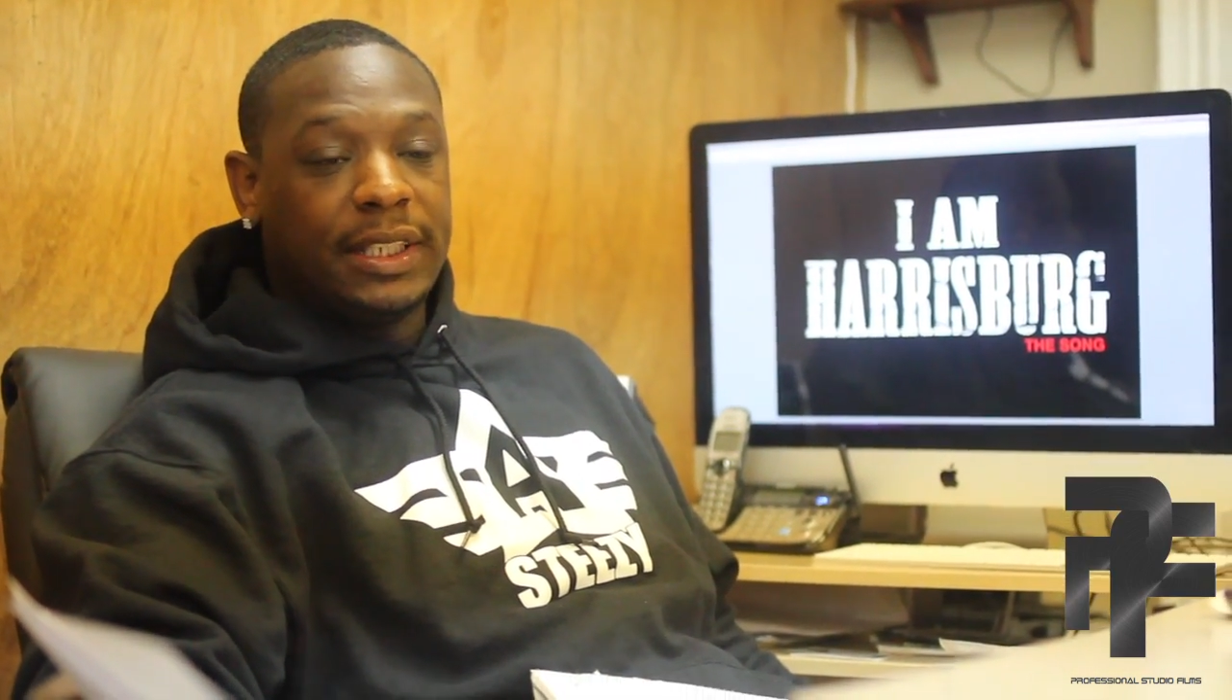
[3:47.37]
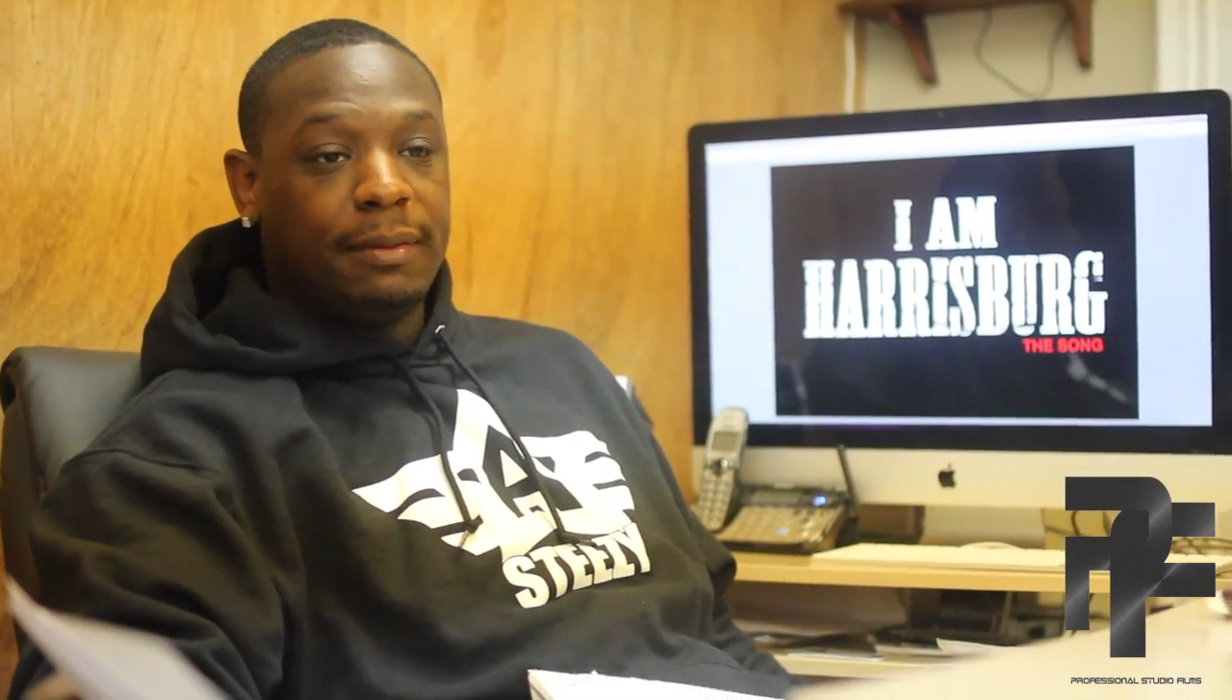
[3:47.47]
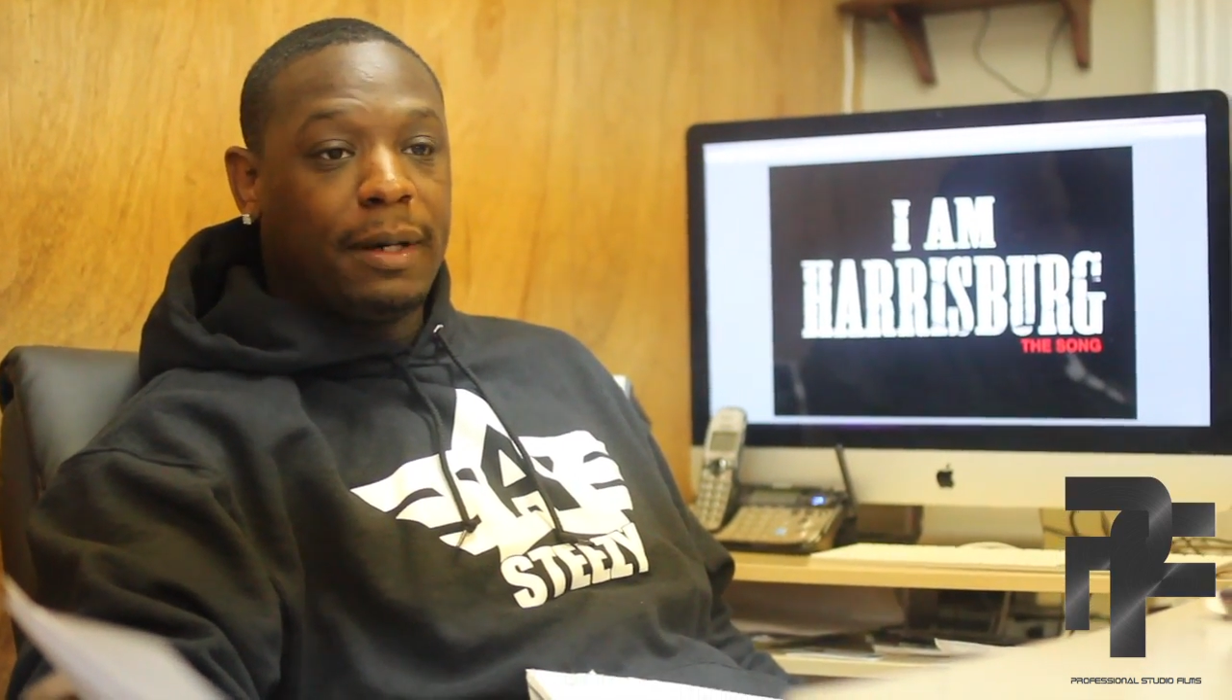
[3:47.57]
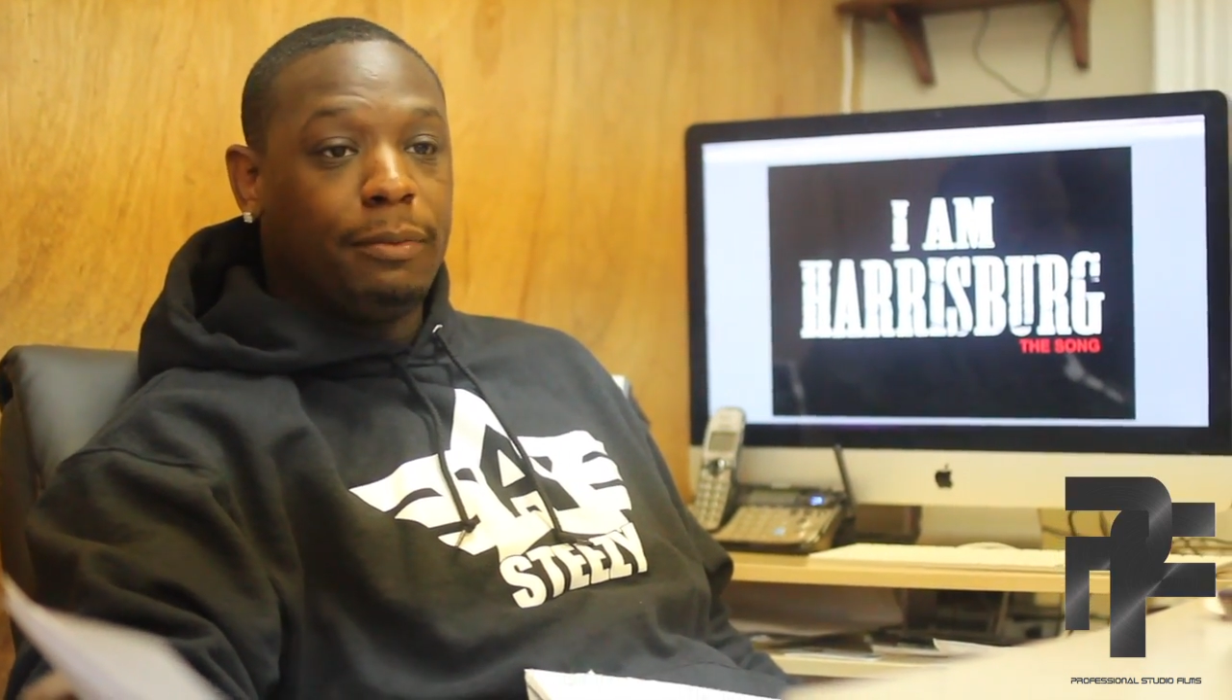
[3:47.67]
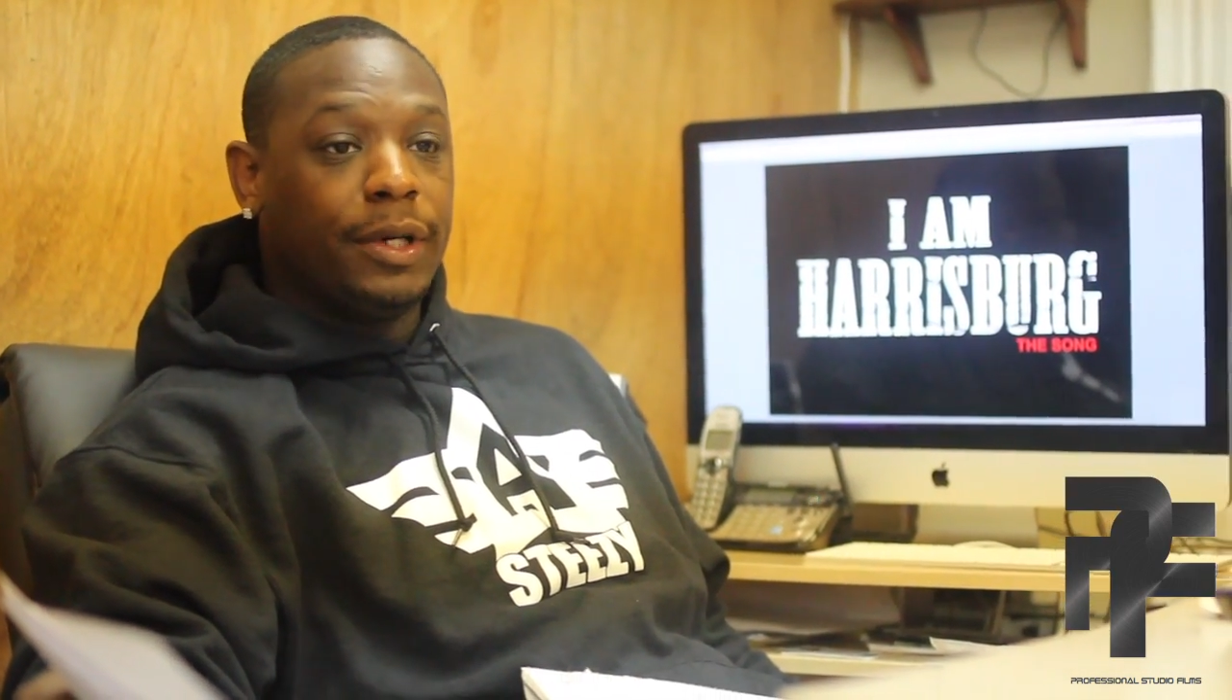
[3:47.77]

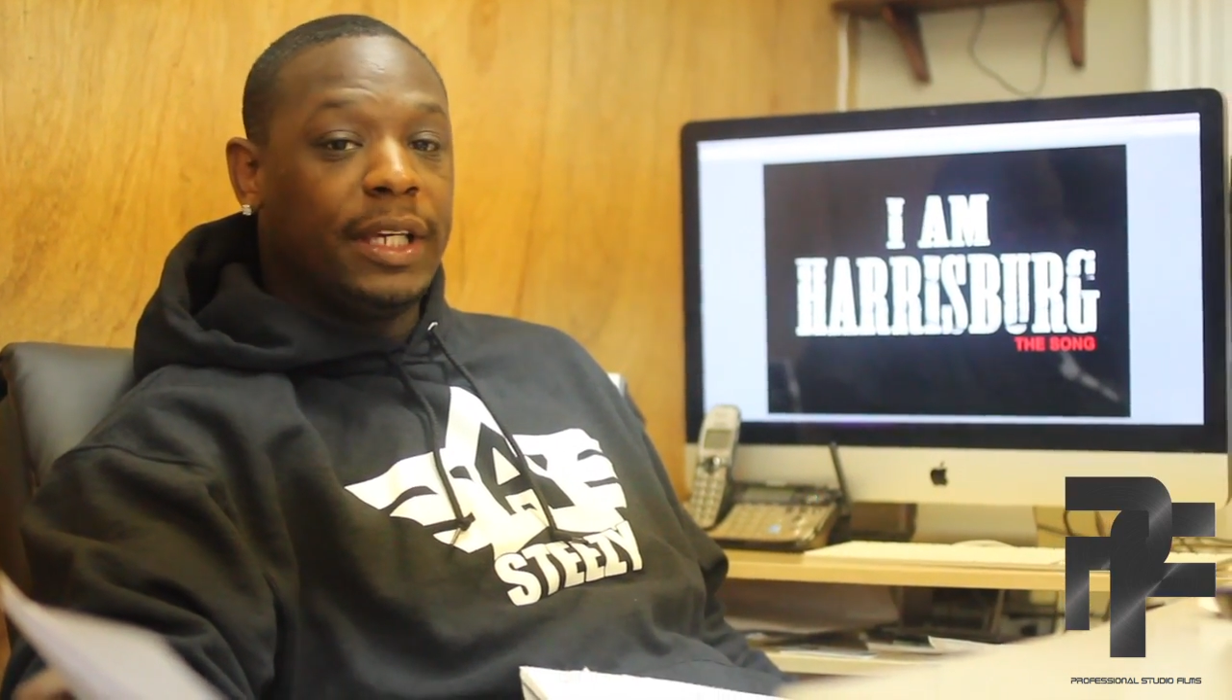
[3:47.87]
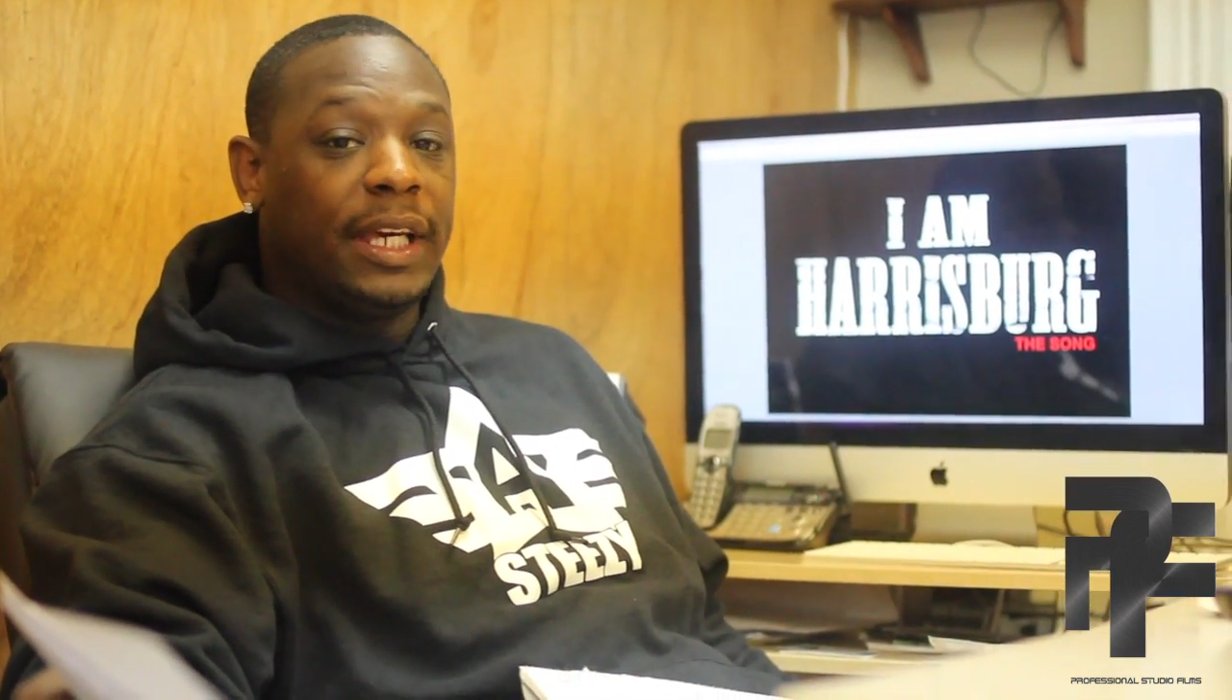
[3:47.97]
hit my boy